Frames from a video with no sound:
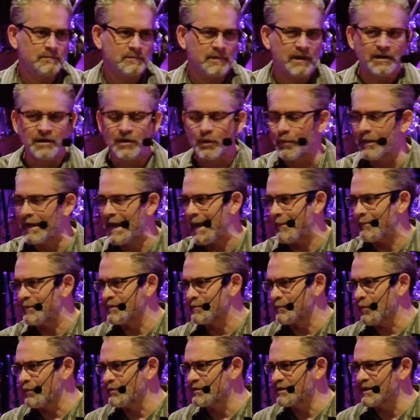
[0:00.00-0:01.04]
And you know what happens
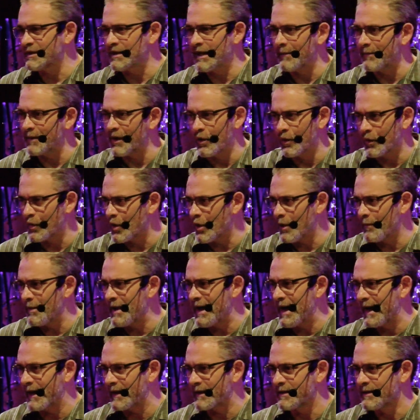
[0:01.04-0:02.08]
most of the time? They don't call
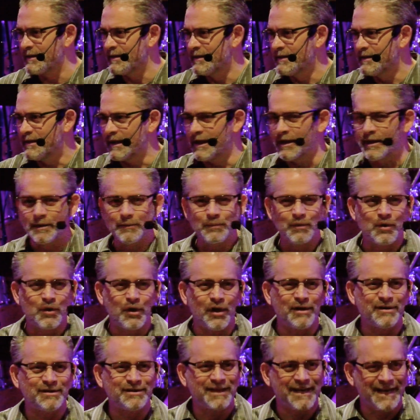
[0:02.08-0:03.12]
back, either
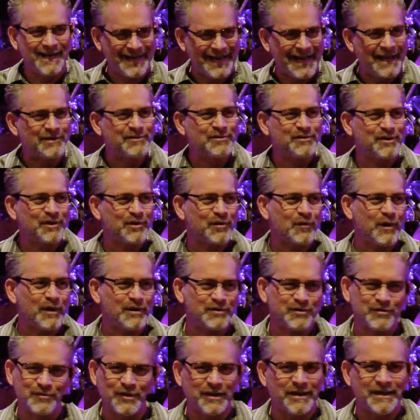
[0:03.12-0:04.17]
because it answered their
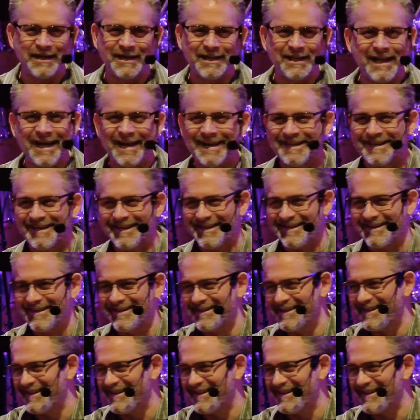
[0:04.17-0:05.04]
questions or they didn't like it.